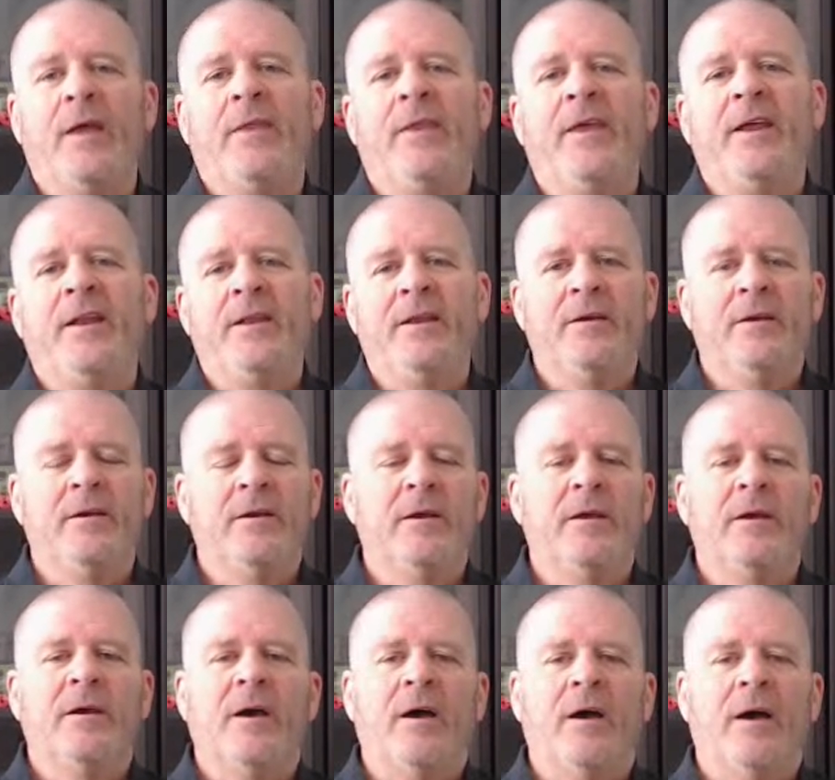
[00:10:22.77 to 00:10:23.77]
And then
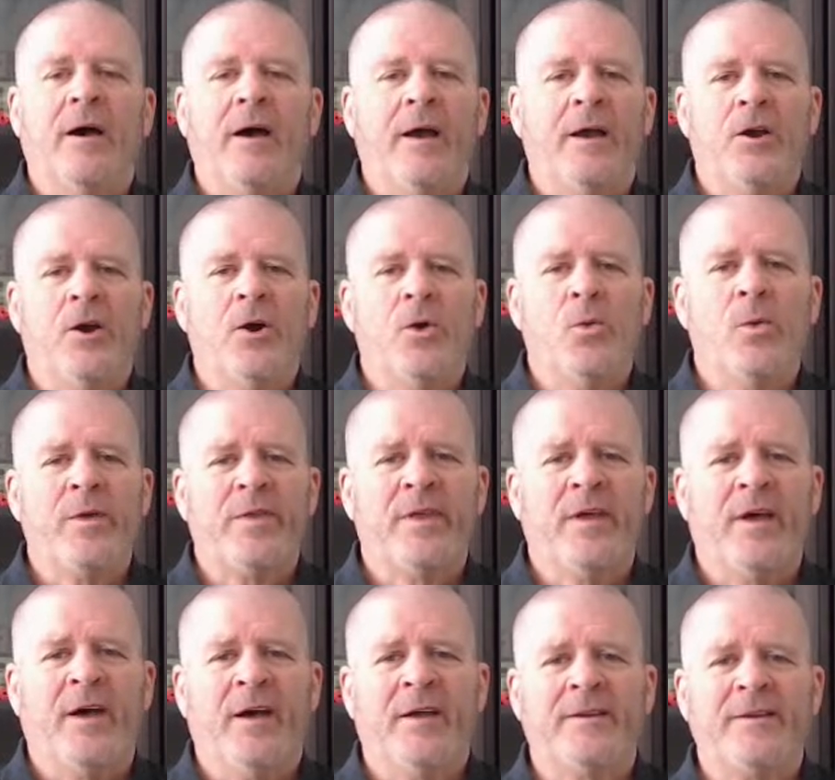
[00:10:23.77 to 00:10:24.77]
I go with
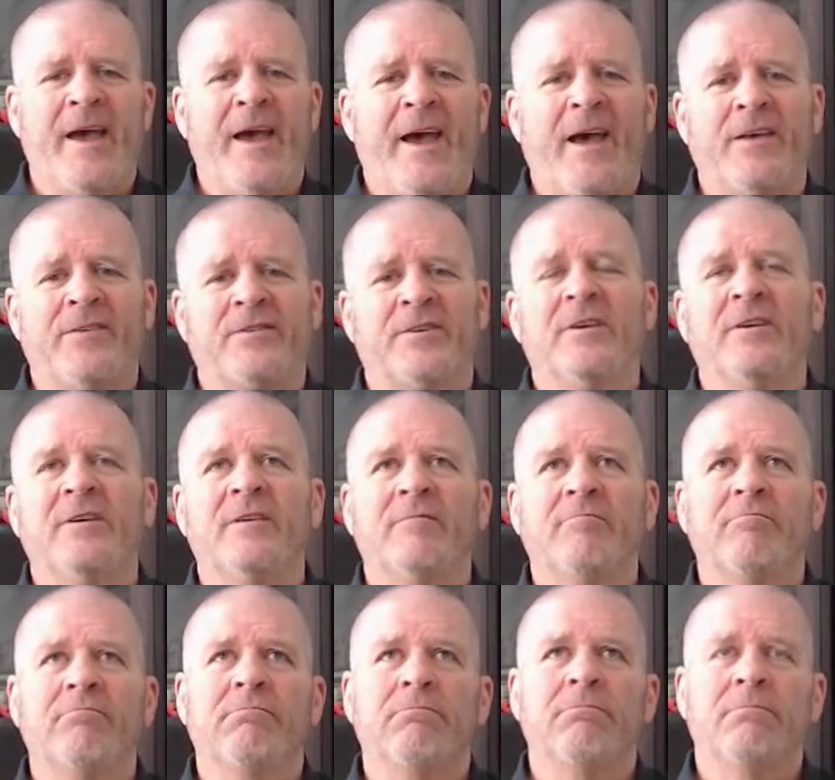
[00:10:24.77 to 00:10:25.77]
task
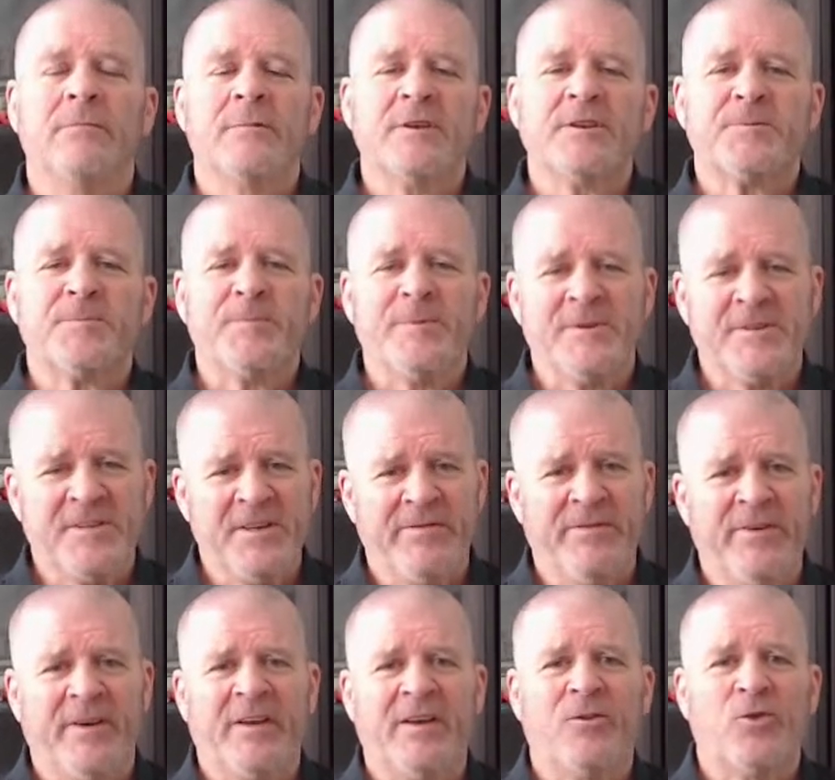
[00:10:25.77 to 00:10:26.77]

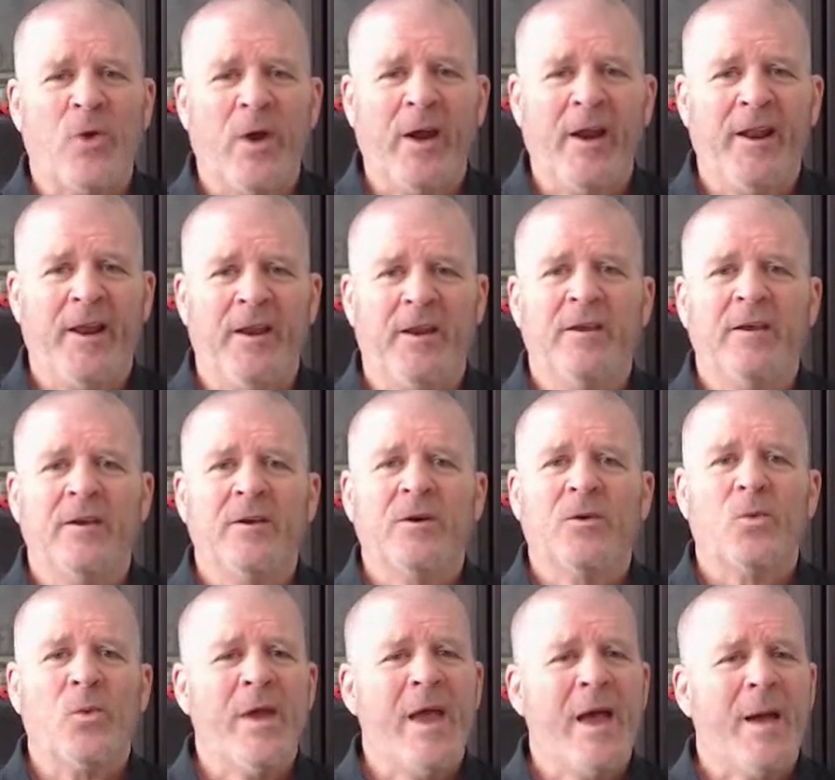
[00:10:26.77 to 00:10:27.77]
specific training.
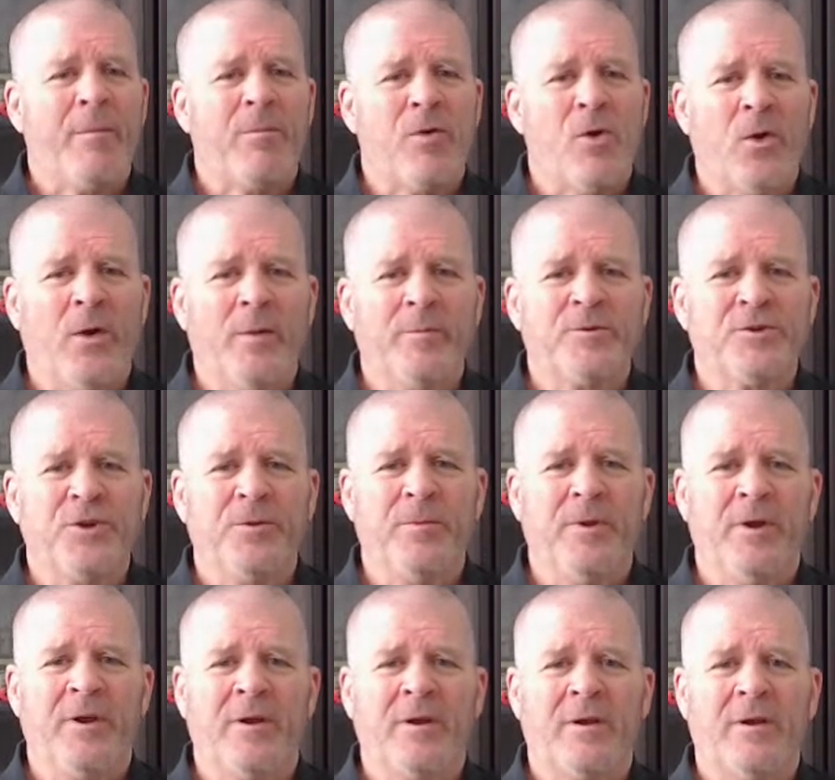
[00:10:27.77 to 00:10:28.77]
Rehab programs
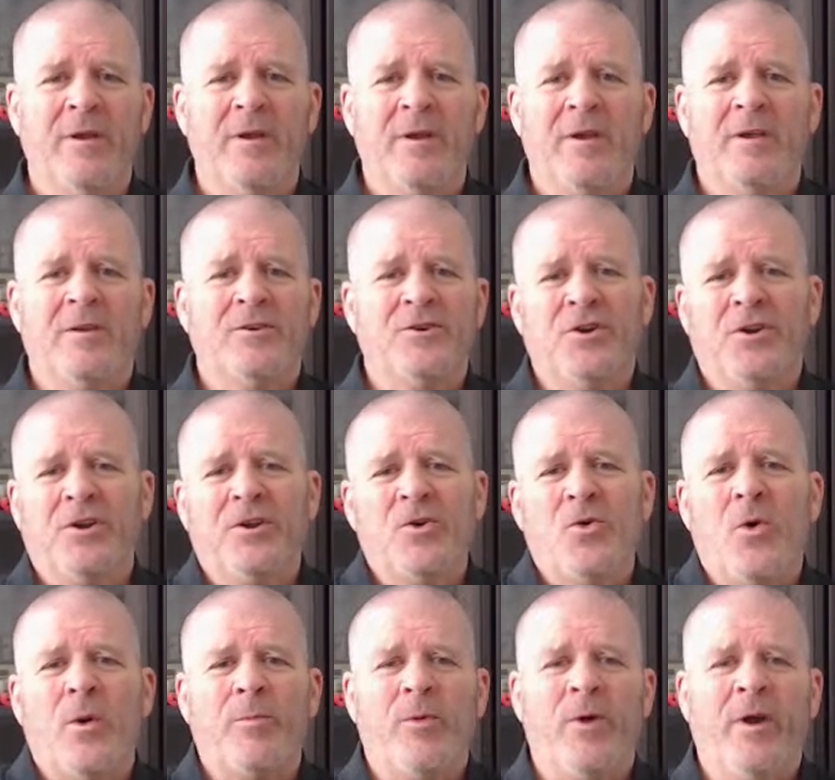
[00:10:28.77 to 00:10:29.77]
should
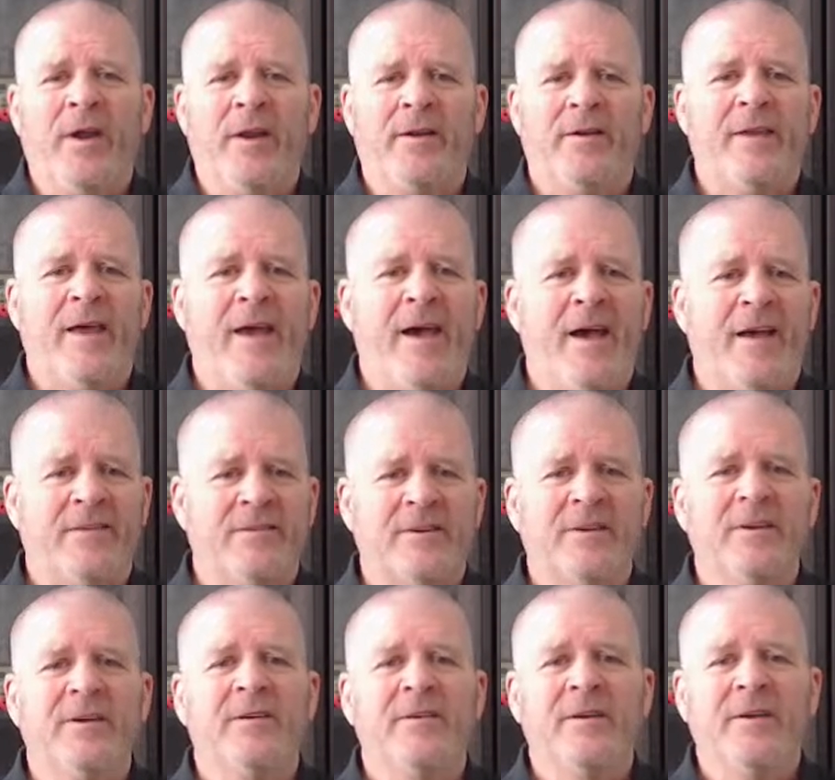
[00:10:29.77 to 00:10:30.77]
incorporate task
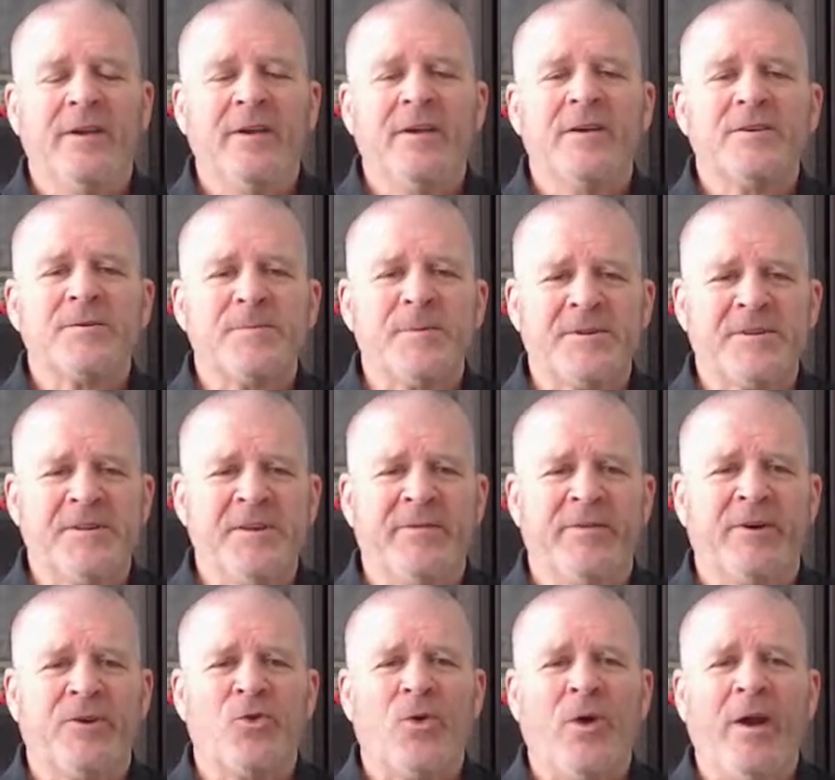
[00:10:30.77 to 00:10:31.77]

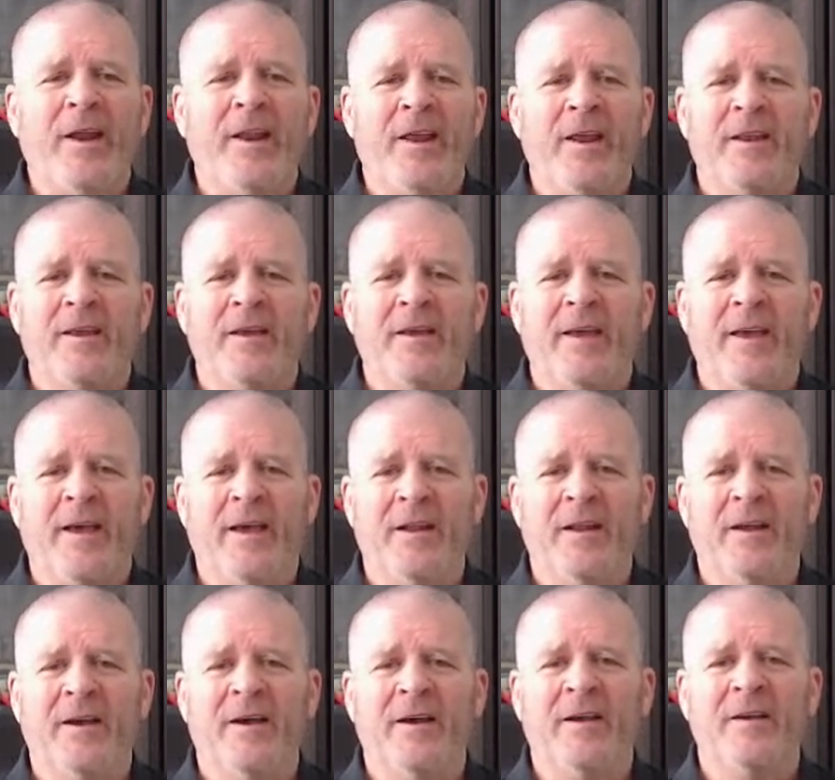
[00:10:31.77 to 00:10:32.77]
specific training
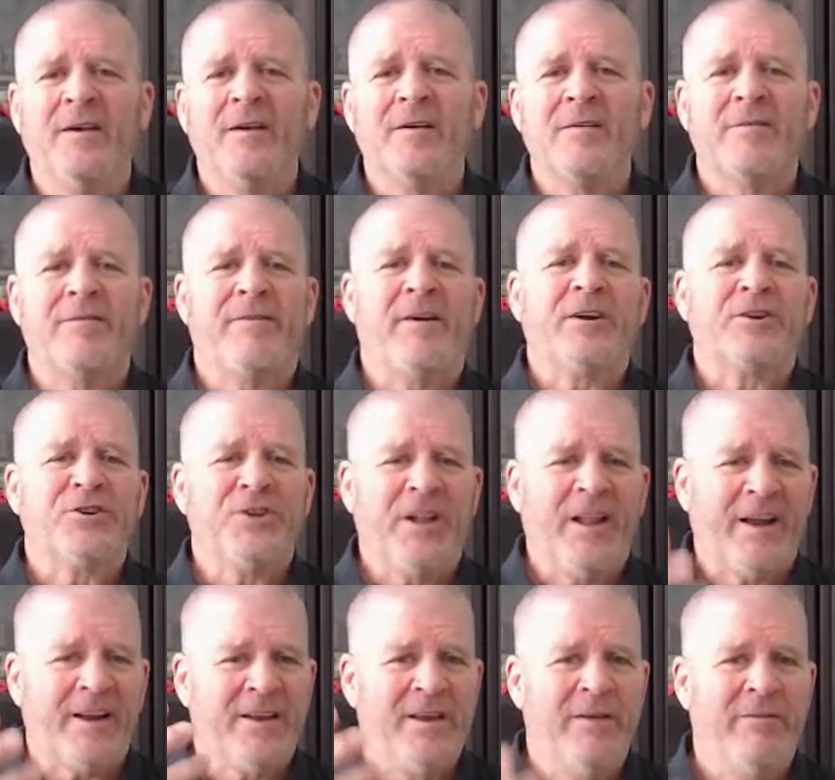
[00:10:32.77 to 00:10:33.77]
and
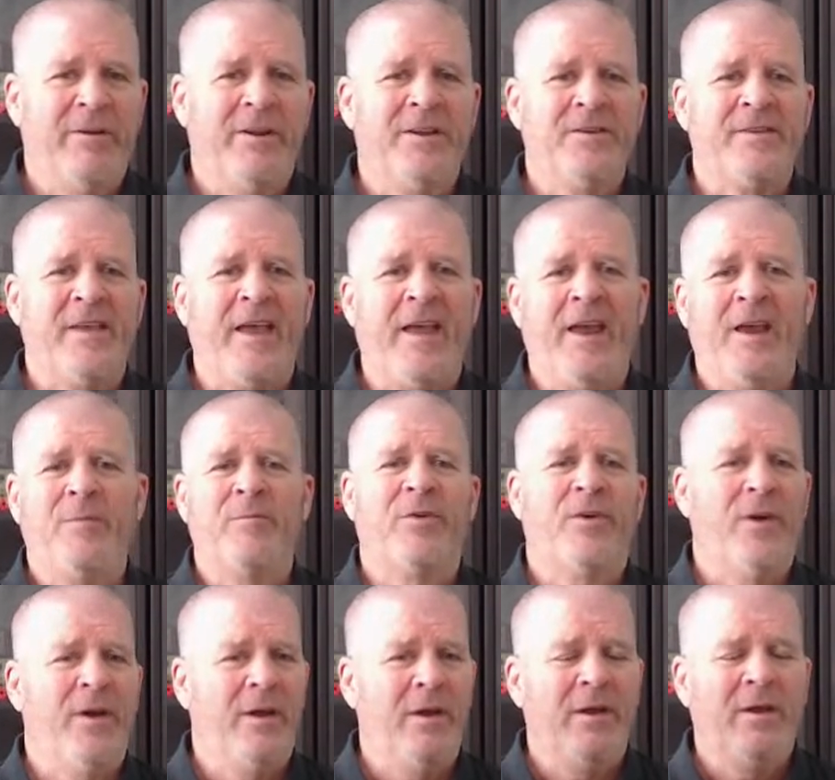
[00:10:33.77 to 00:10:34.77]
functional activities aimed
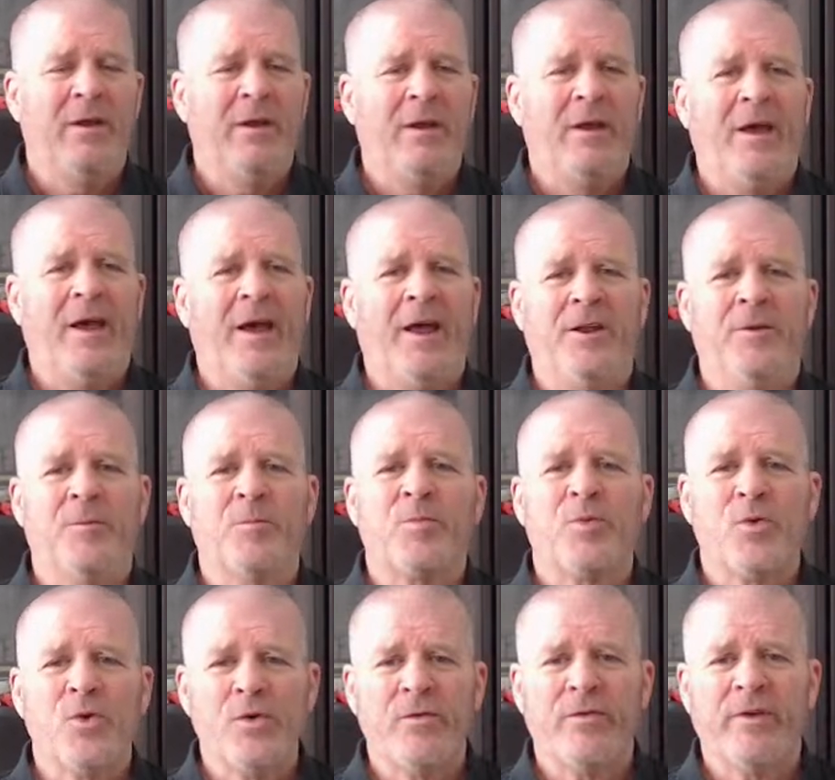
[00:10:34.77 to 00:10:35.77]
at
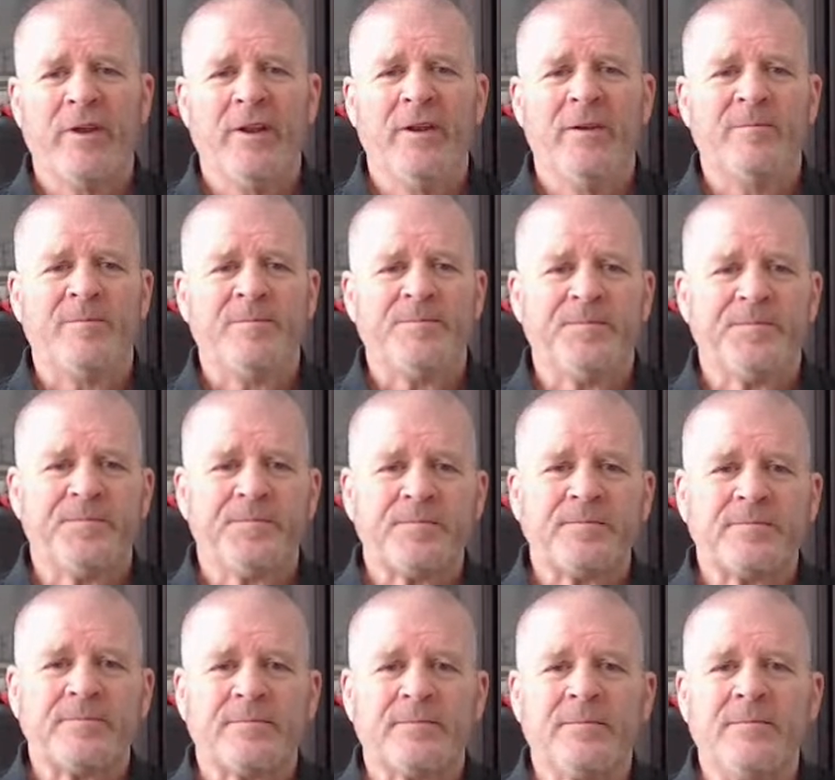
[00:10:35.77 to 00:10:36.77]
improving
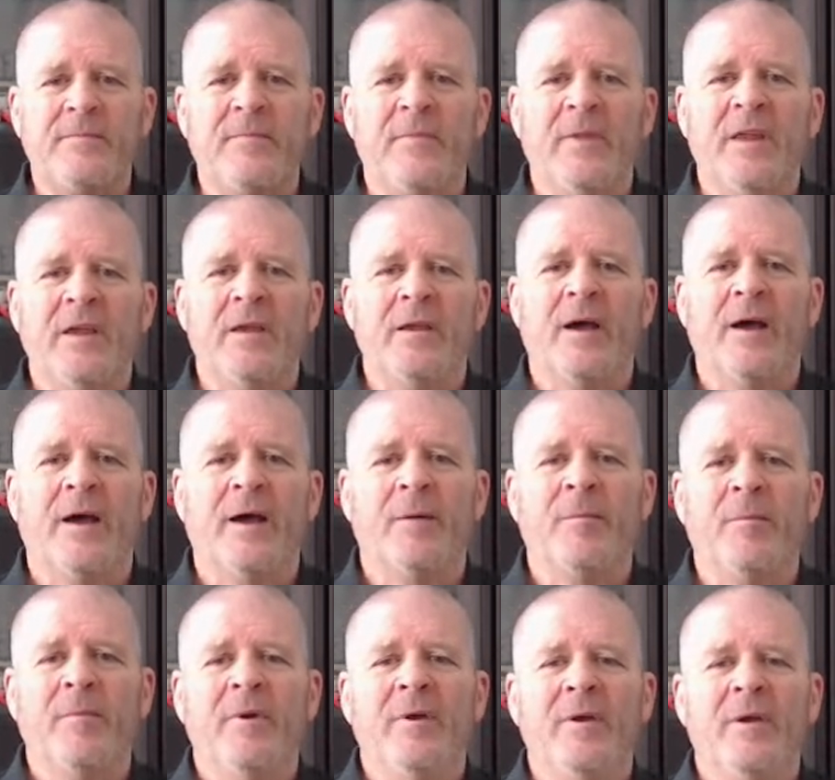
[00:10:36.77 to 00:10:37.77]

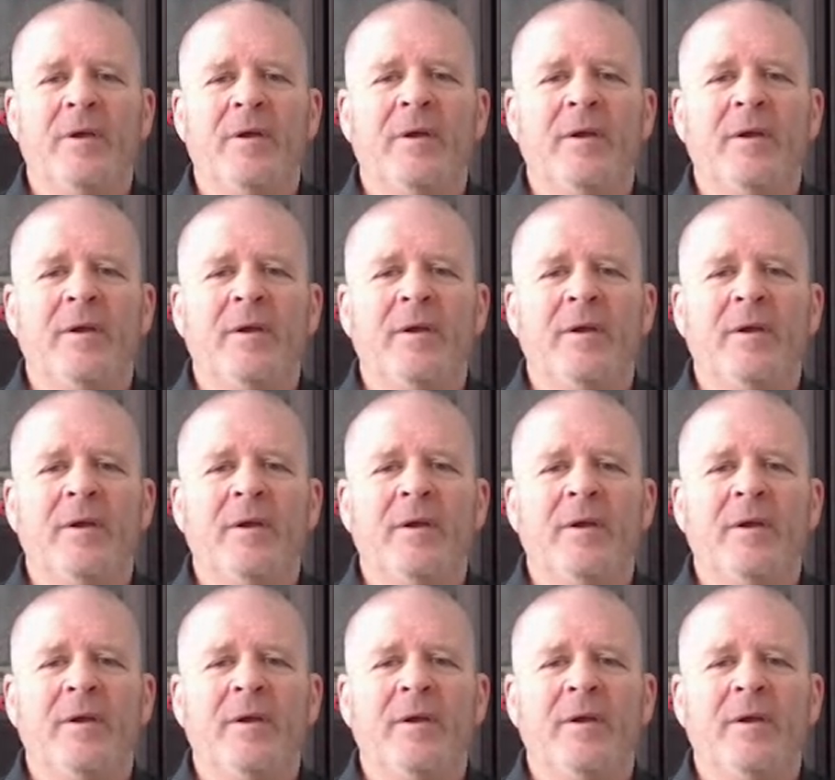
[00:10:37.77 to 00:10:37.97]
um,